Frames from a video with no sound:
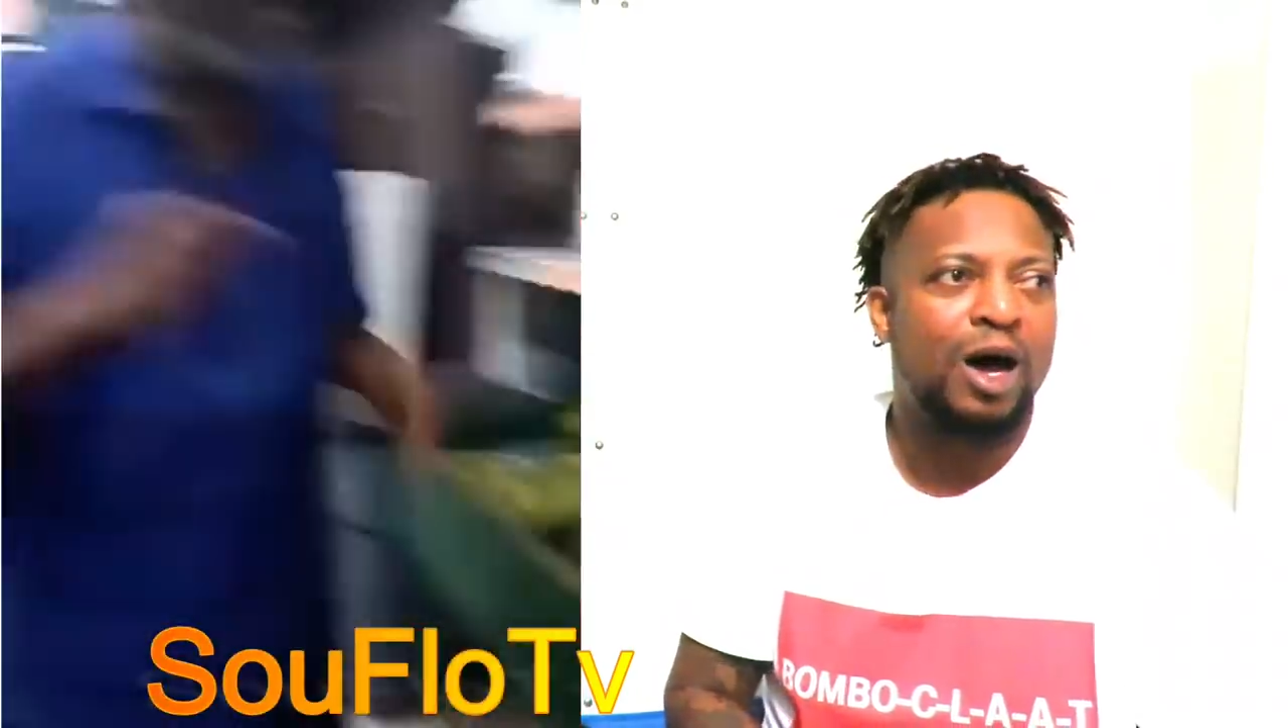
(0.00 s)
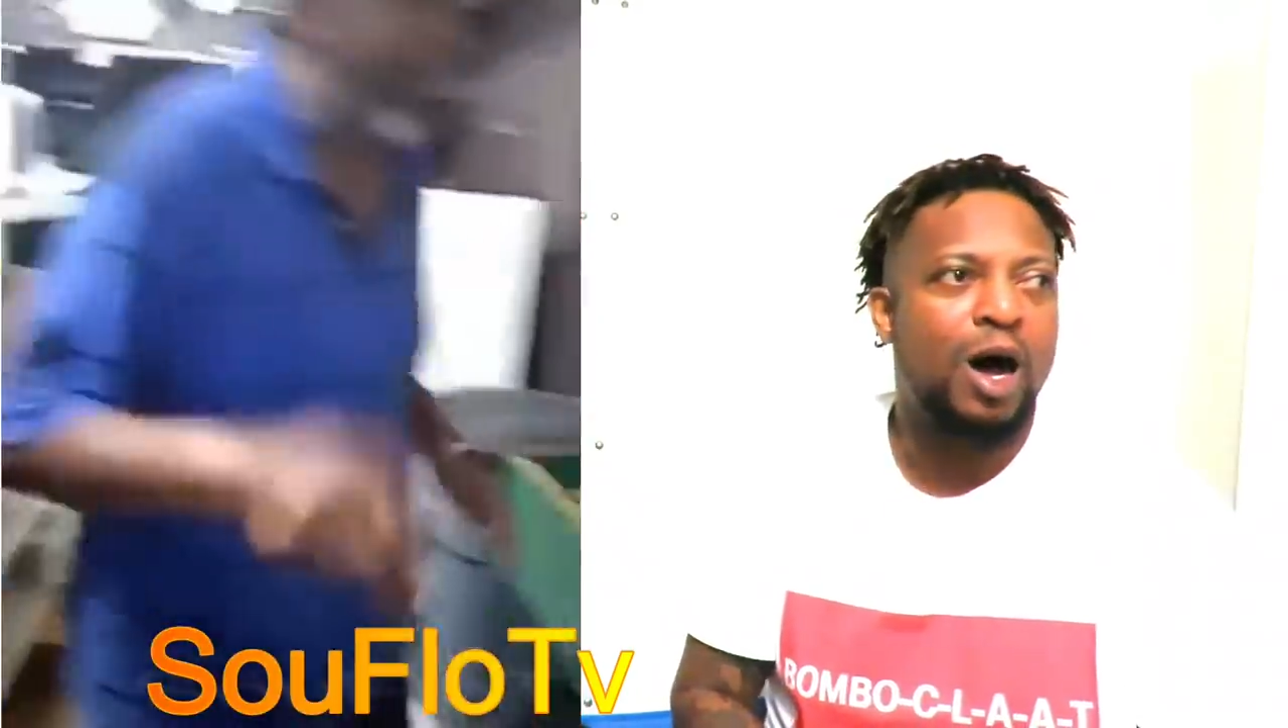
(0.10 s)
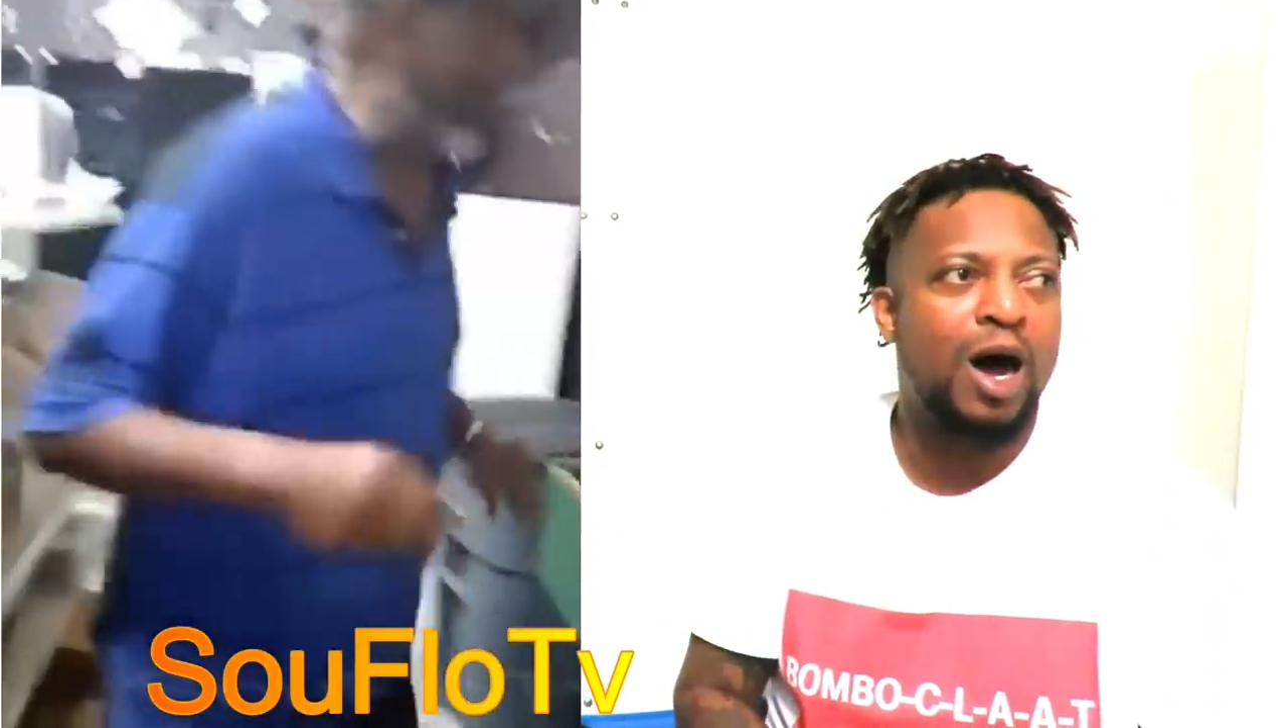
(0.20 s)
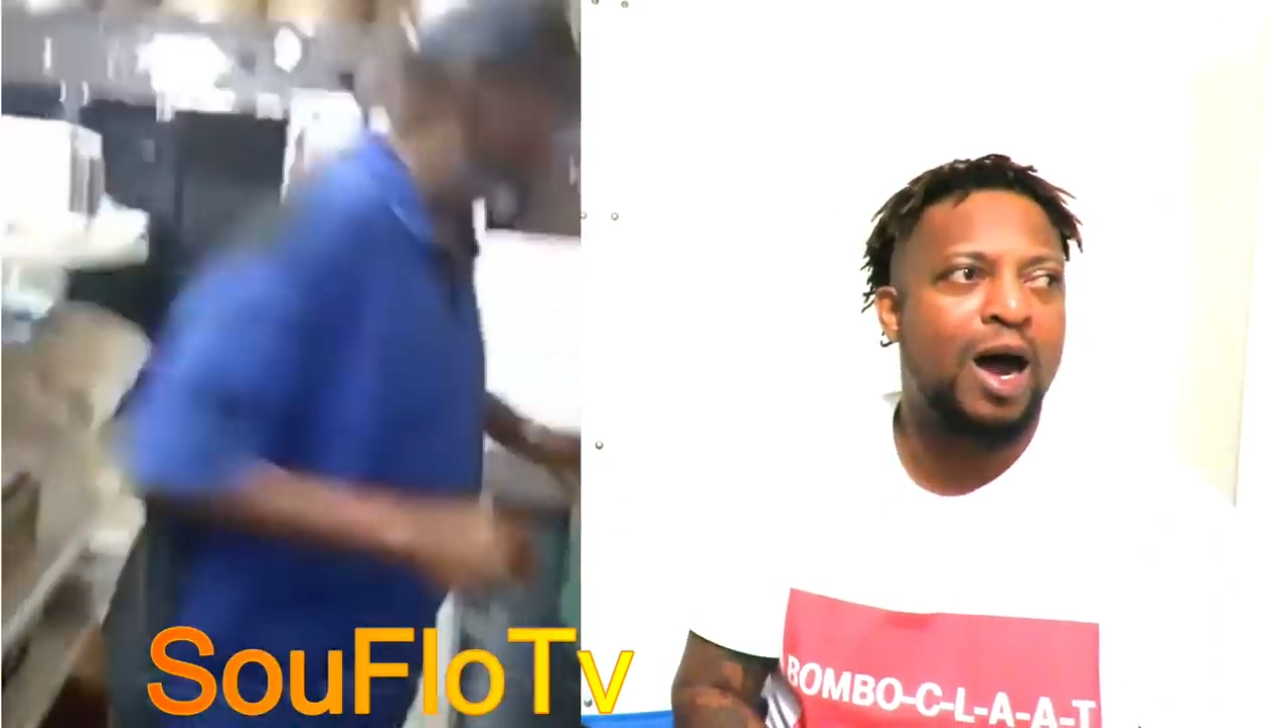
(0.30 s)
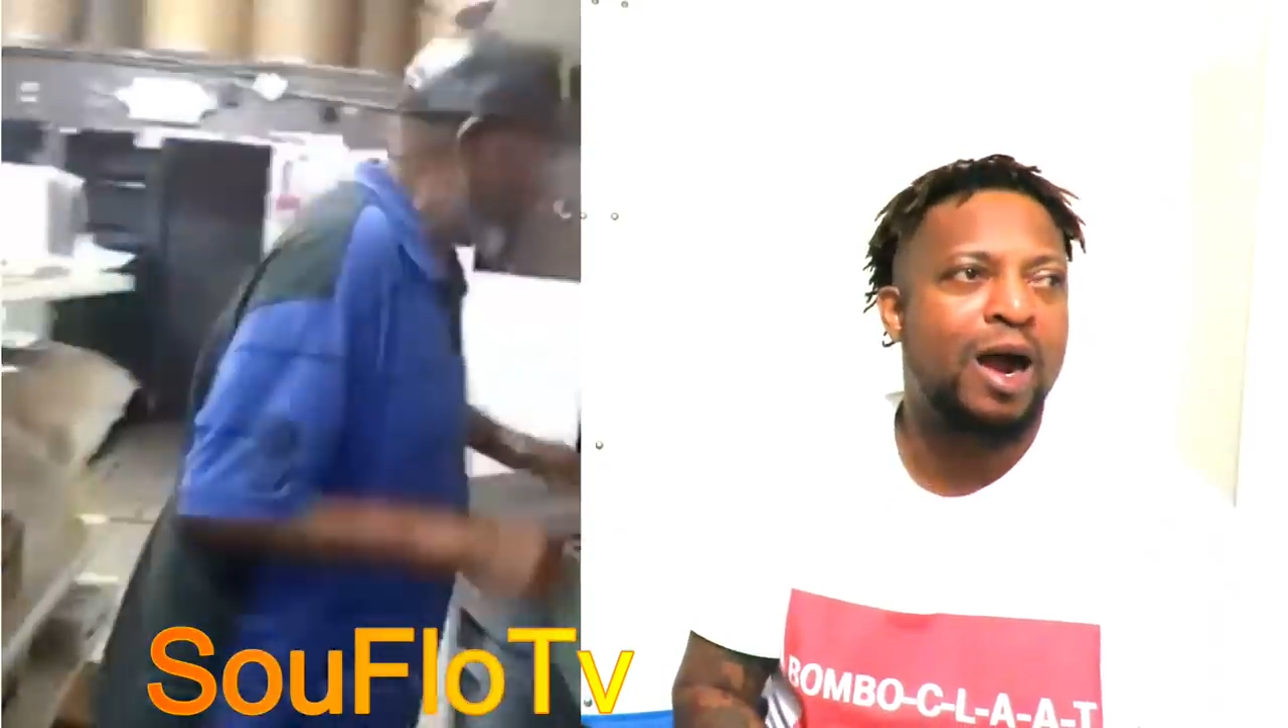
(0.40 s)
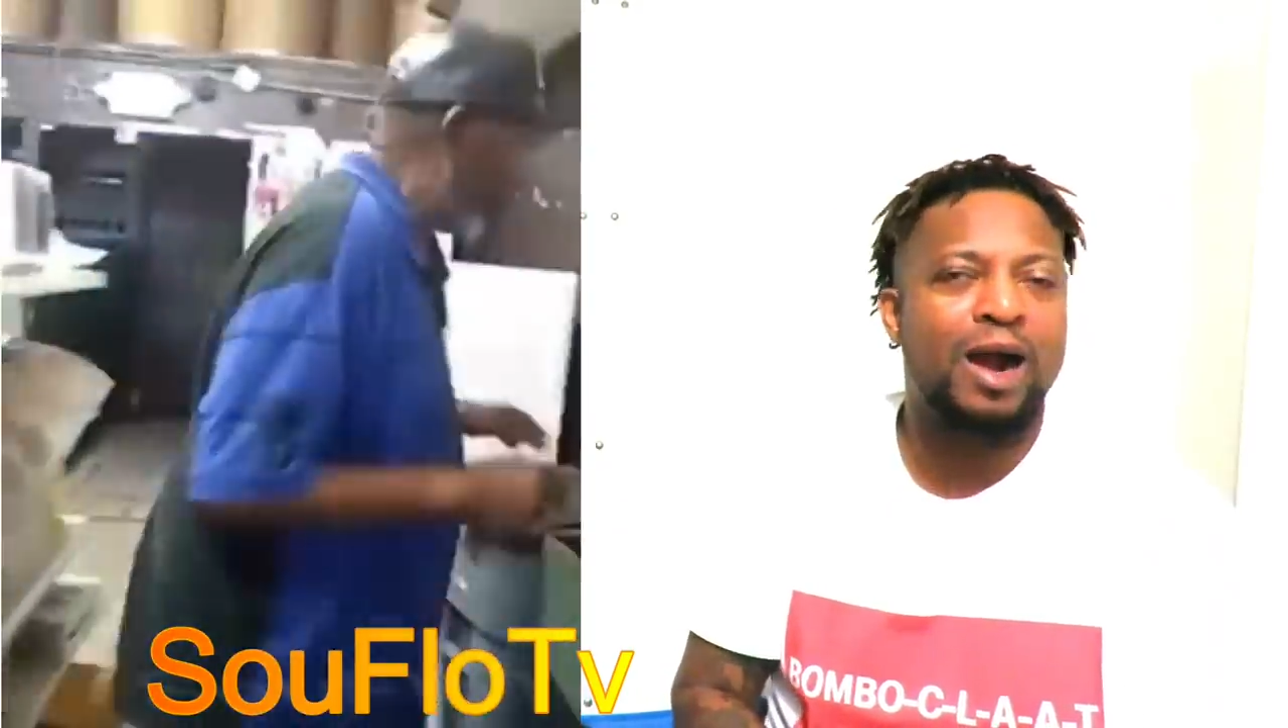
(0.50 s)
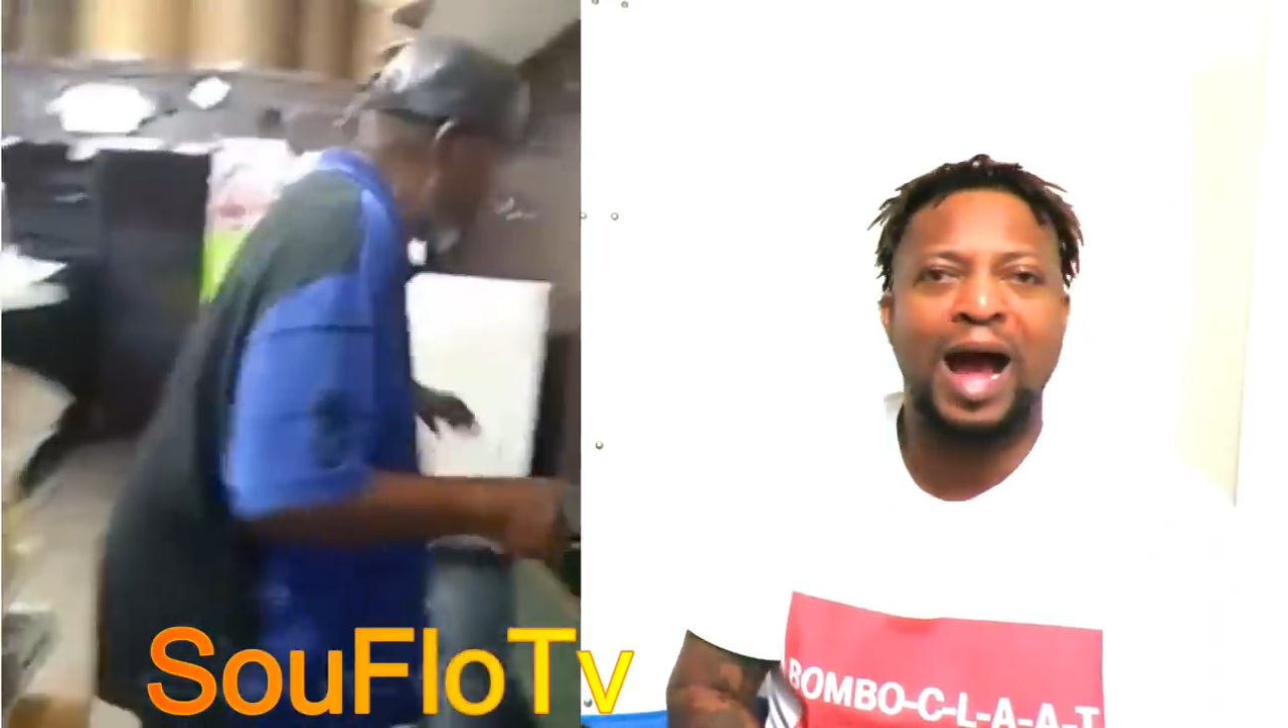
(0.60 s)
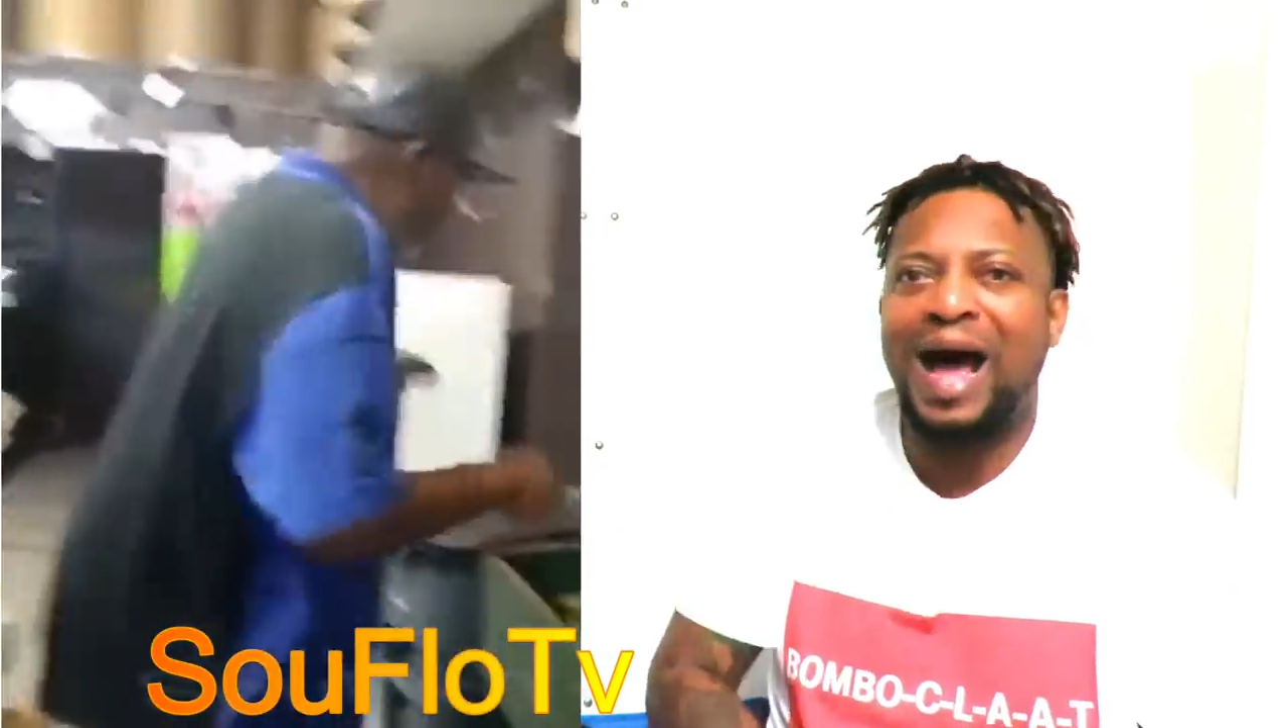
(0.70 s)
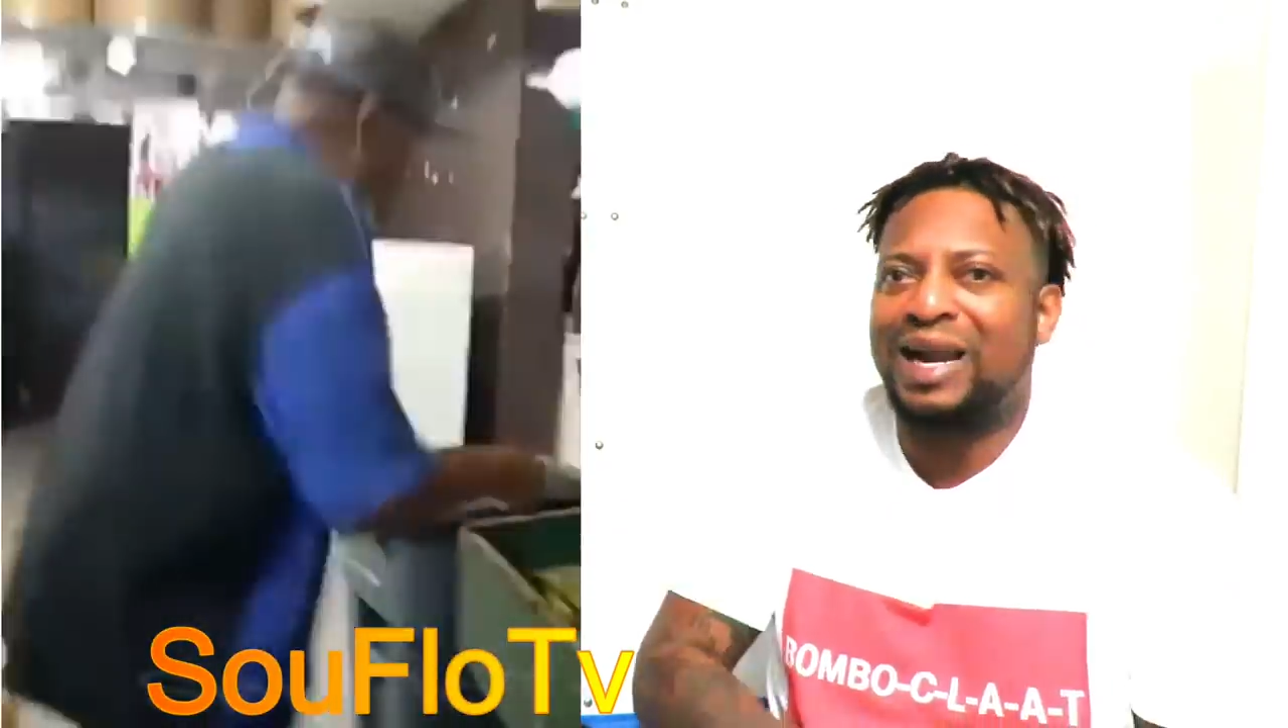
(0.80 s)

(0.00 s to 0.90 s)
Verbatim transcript: or